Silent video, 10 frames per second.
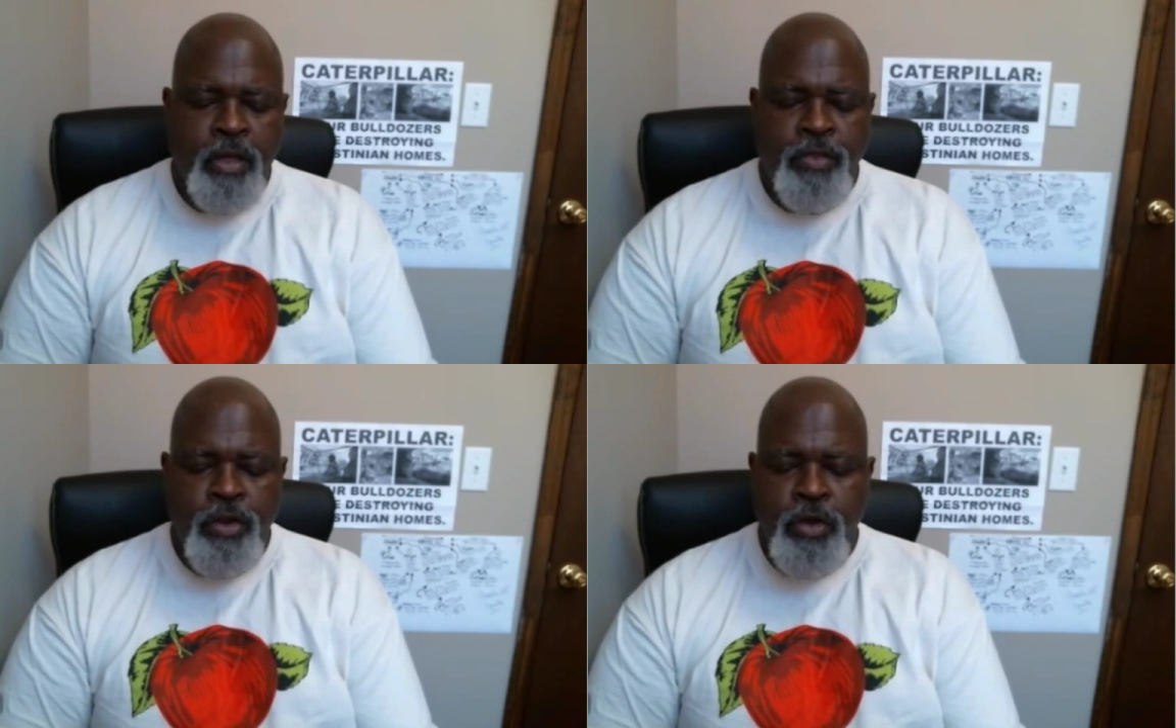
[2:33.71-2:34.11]

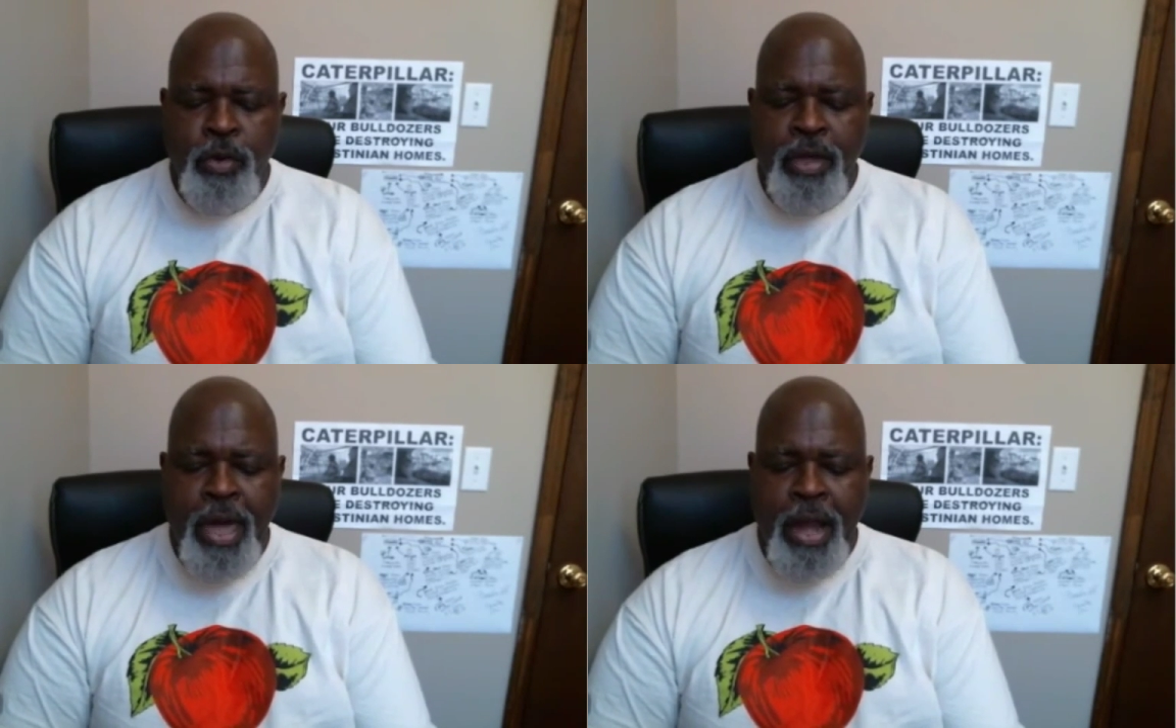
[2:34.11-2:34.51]
The new
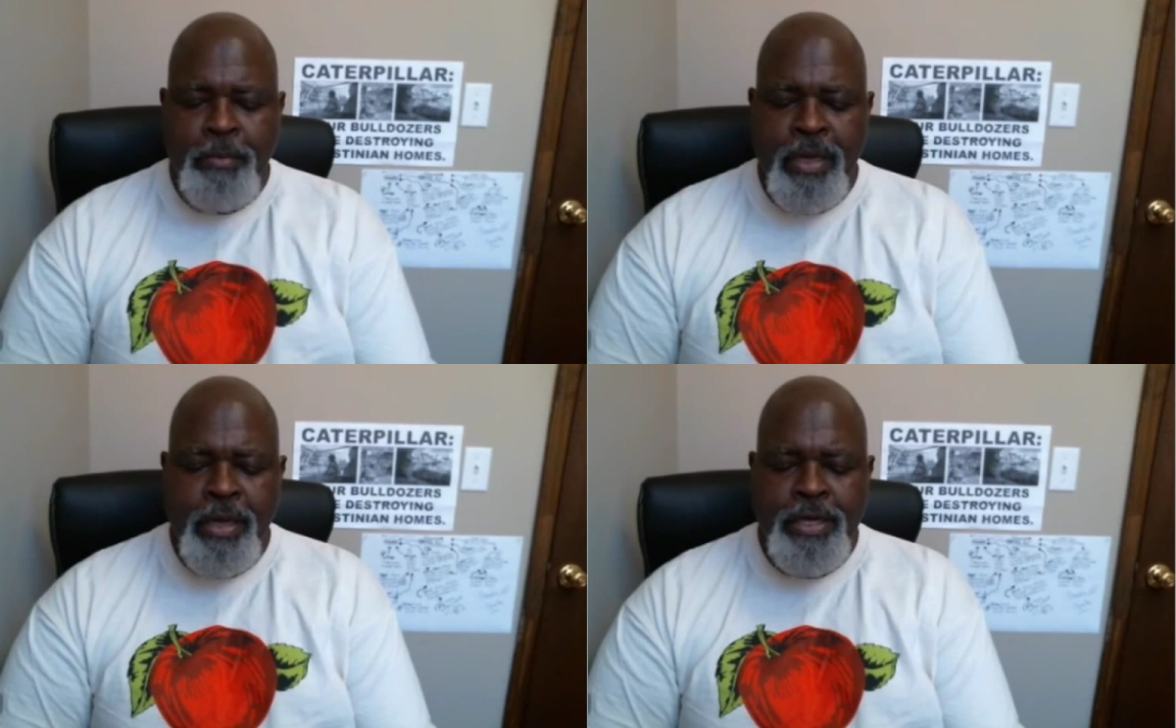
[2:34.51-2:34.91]

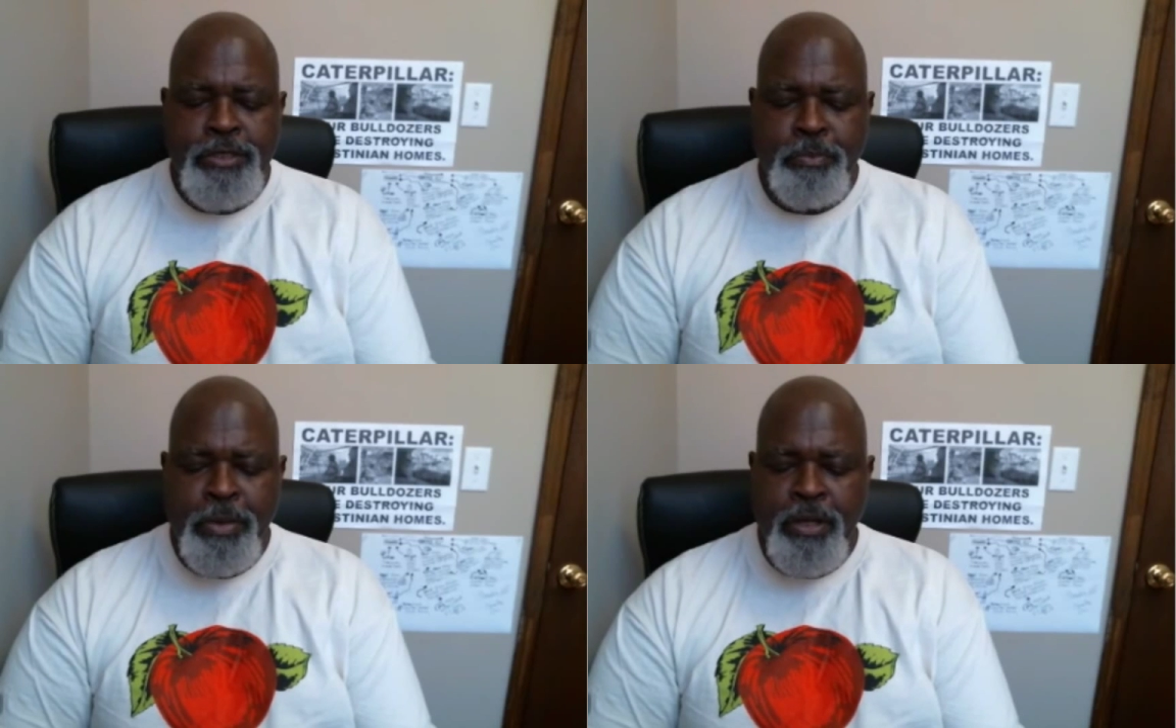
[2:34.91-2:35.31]
economy
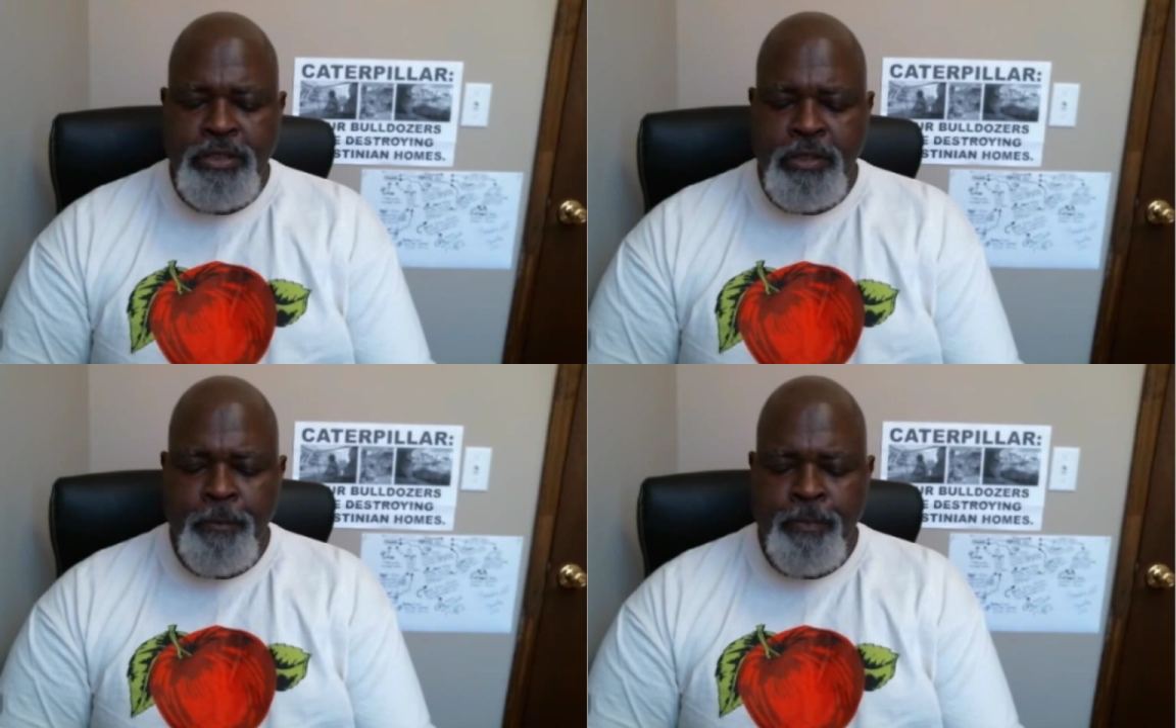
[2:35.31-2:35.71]
is built